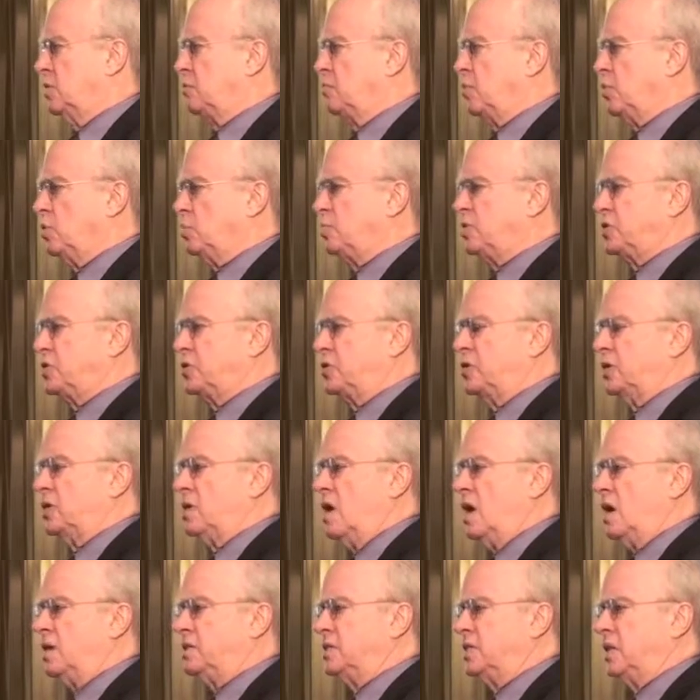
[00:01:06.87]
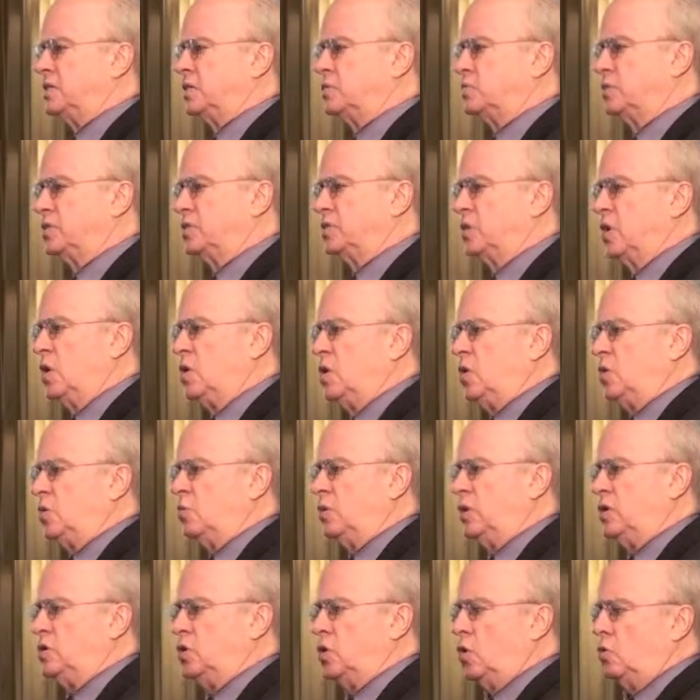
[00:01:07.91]
purpose of the contest was,
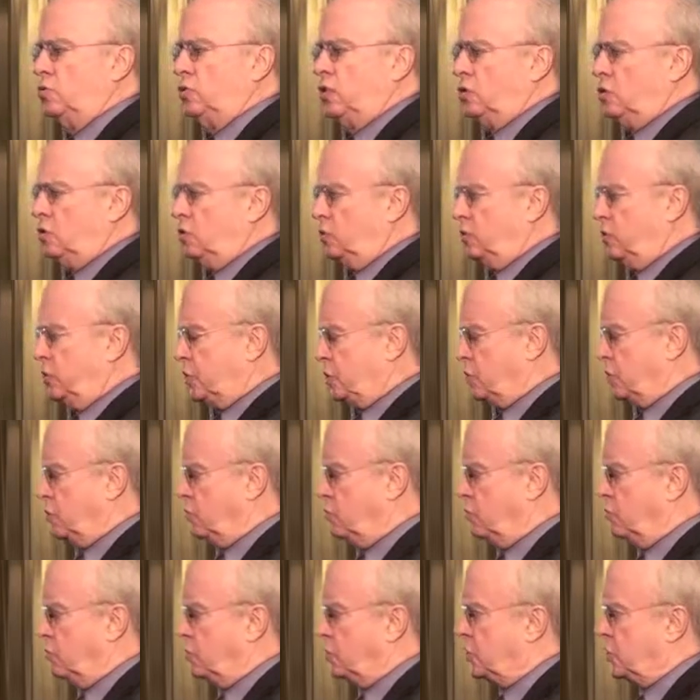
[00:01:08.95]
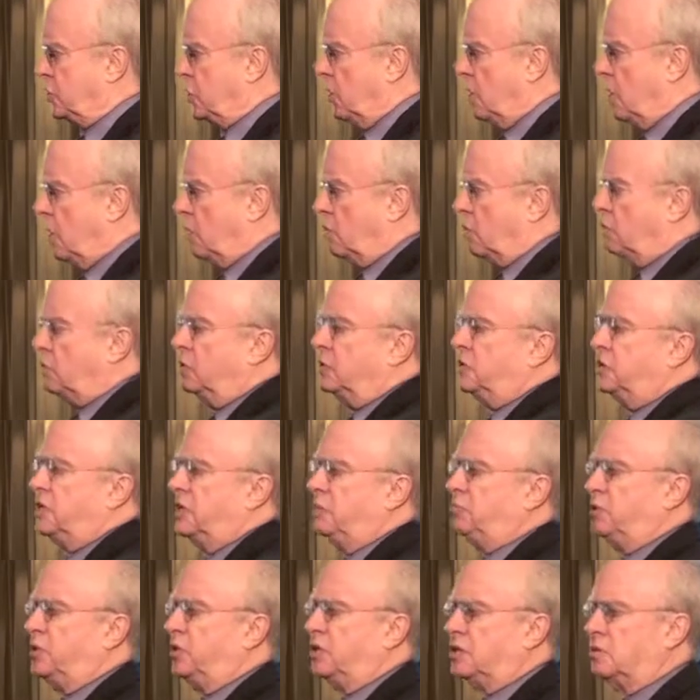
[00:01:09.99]
we know that you, the students, are
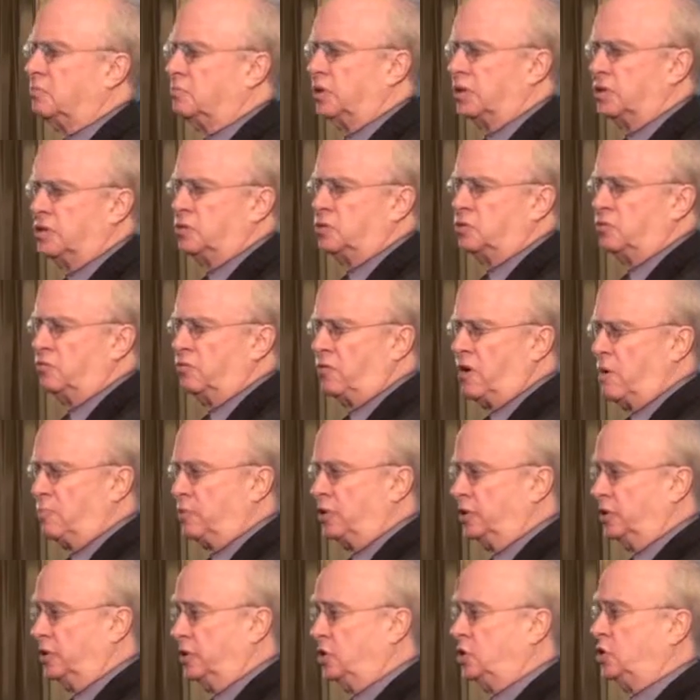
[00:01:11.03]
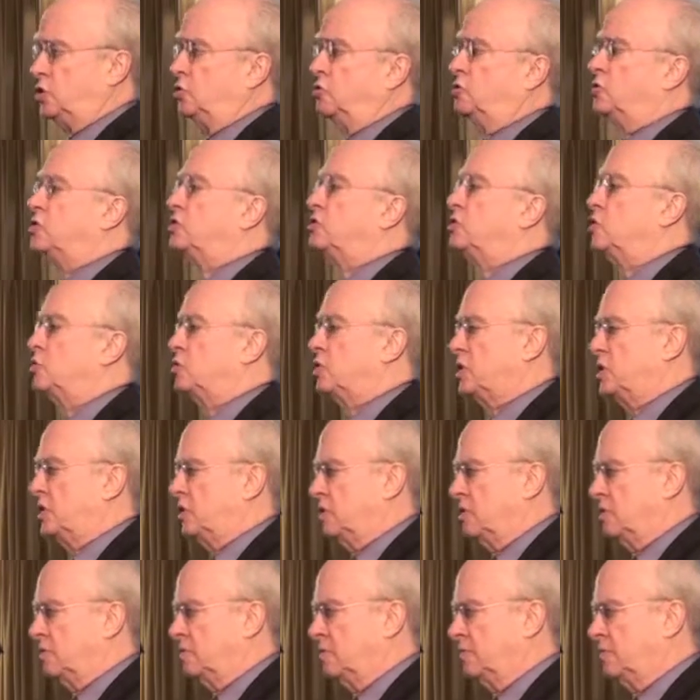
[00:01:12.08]
deeply committed to environmental issues. You're
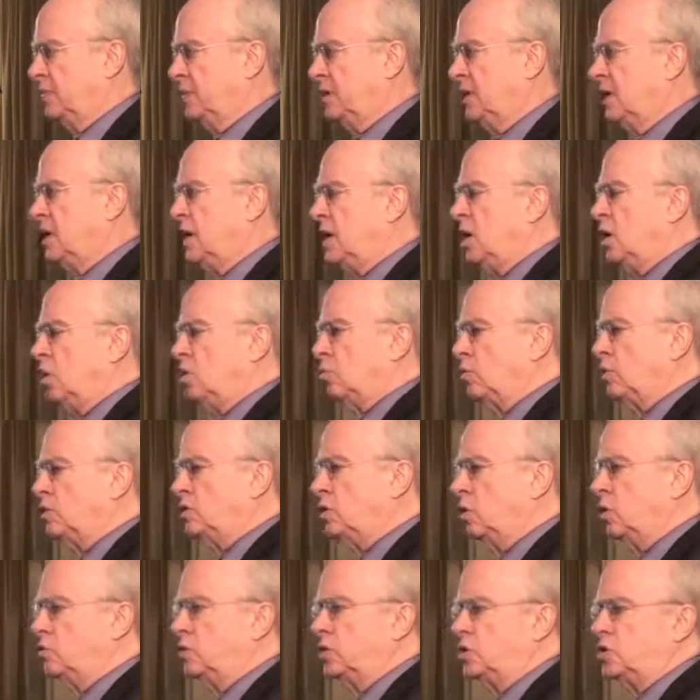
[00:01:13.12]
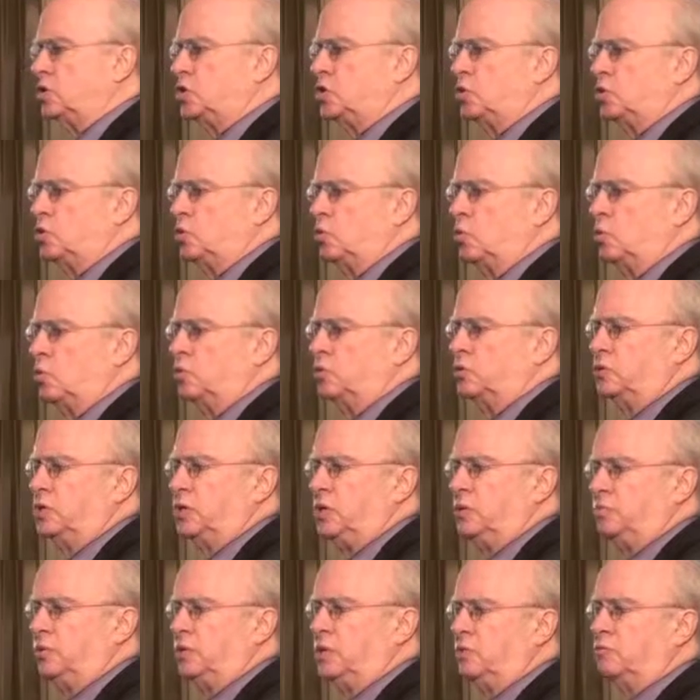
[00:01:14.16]
here. We know that you're
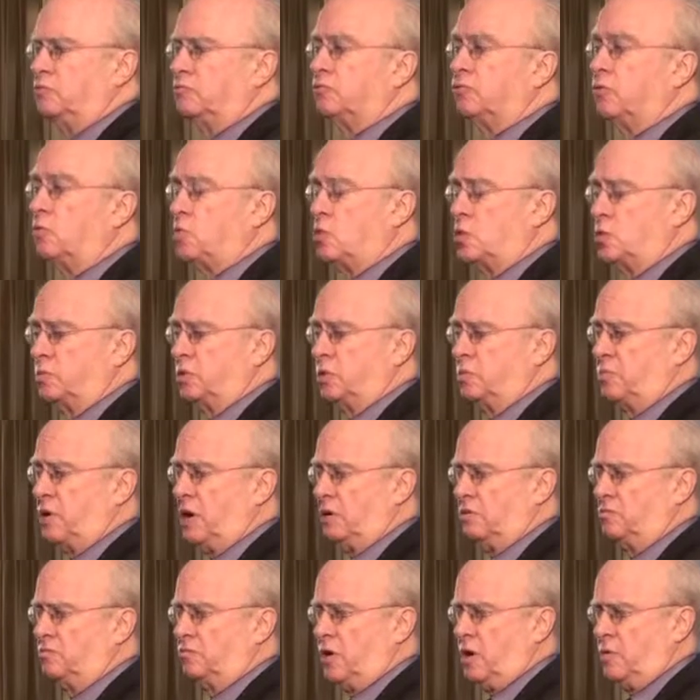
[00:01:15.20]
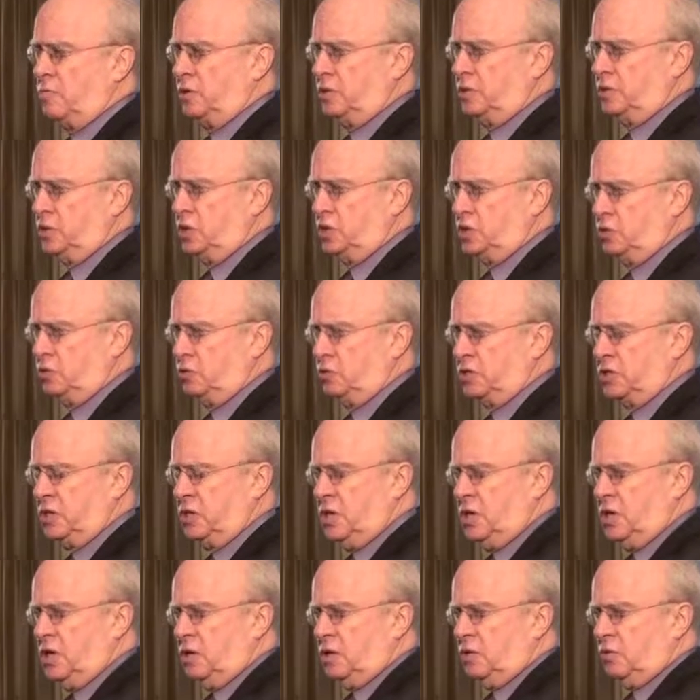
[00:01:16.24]
deeply informed about environmental issues
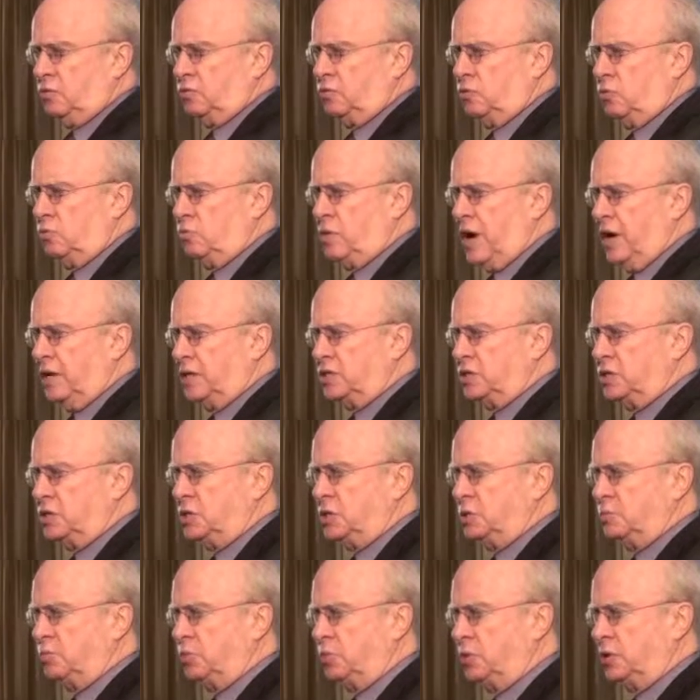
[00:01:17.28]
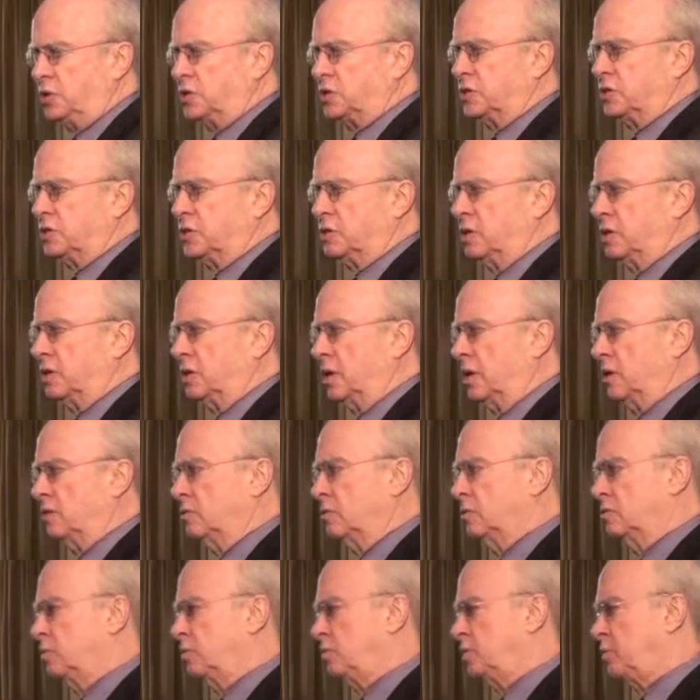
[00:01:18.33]
through magazines, books,
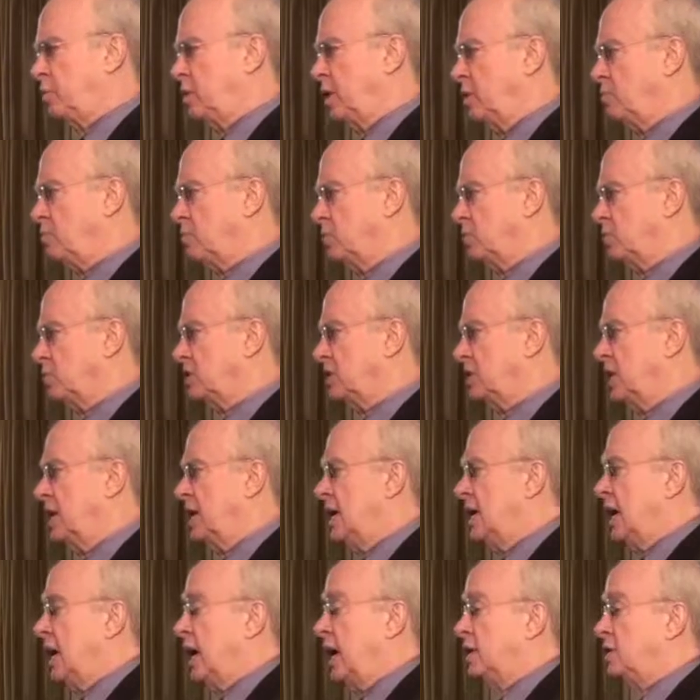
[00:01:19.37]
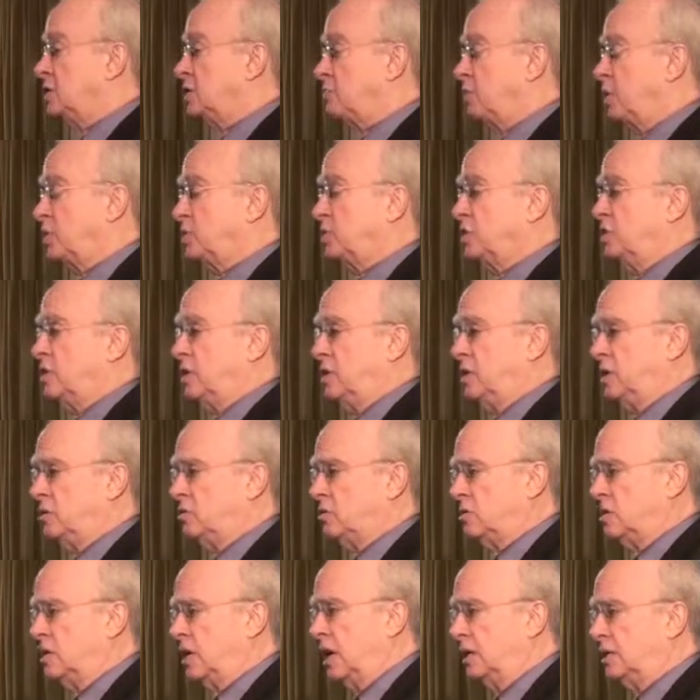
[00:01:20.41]
newspapers, and especially the
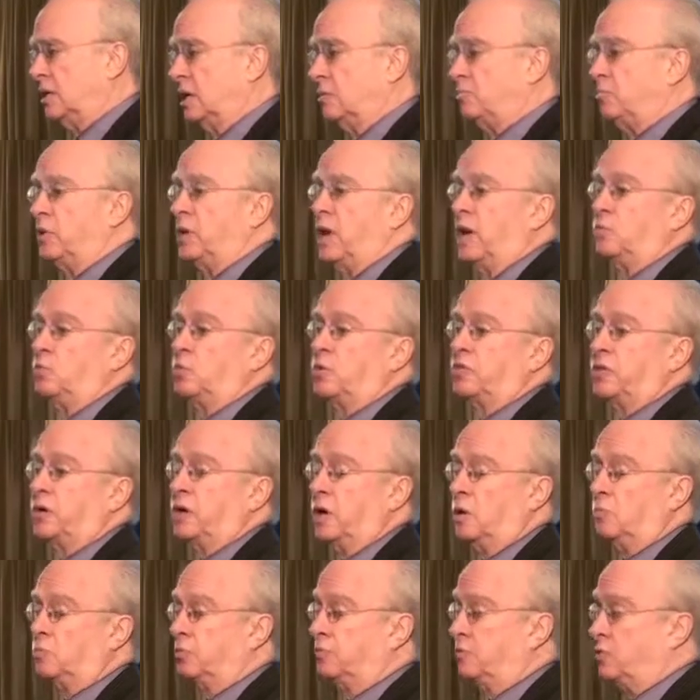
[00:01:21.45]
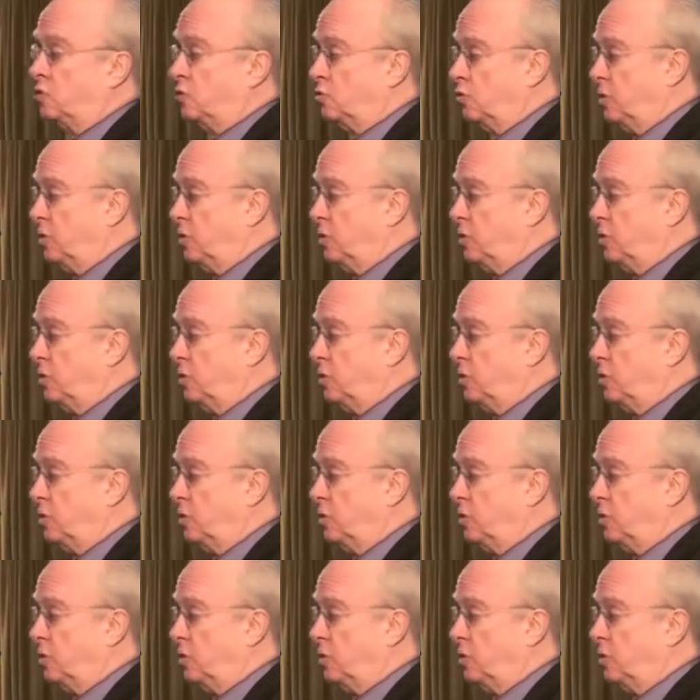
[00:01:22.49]
internet, and with the help of your